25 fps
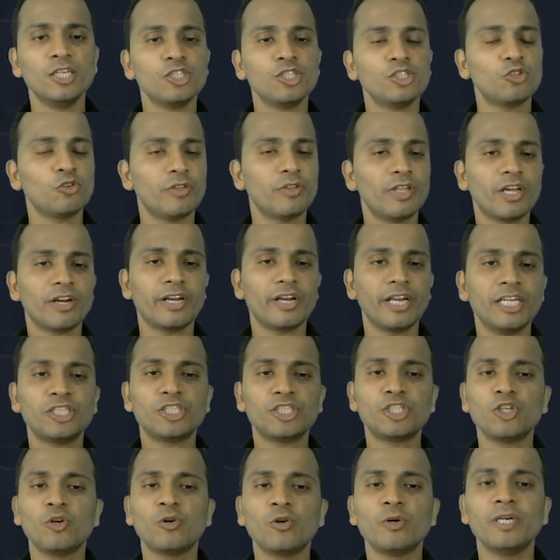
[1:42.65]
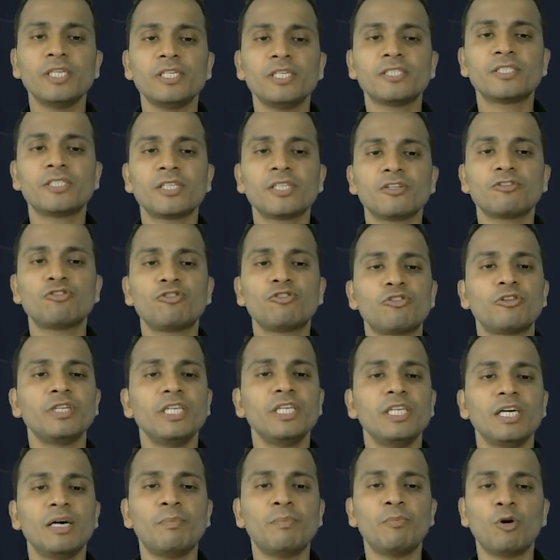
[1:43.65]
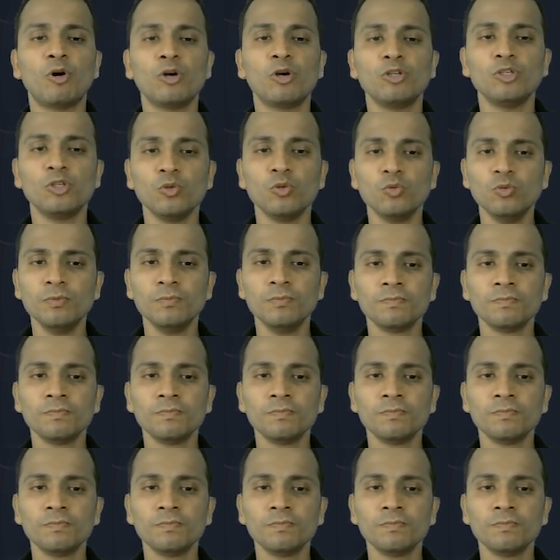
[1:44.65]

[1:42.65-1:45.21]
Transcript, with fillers: so their ratio is three upon two.